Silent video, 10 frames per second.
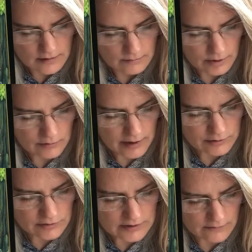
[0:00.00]
But ground
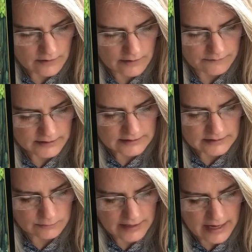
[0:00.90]
your self confidence
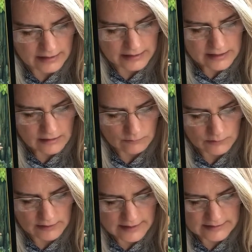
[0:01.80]
in reality,
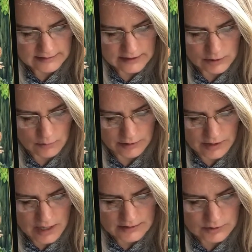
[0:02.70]
realizing that you are
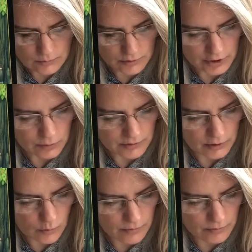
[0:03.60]
not superhuman
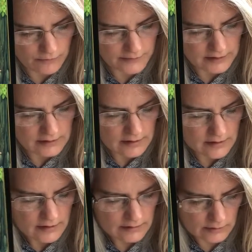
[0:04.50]
or perfect
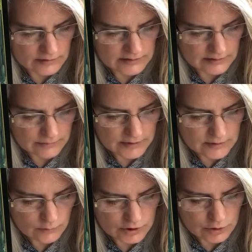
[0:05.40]
there is a limit
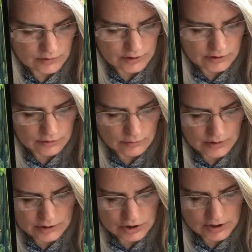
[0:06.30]
to what you can do
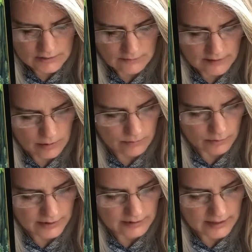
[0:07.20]
and achieve without
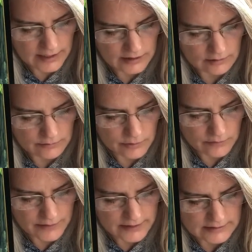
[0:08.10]
burning the candle at
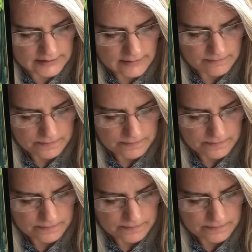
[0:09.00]
both ends.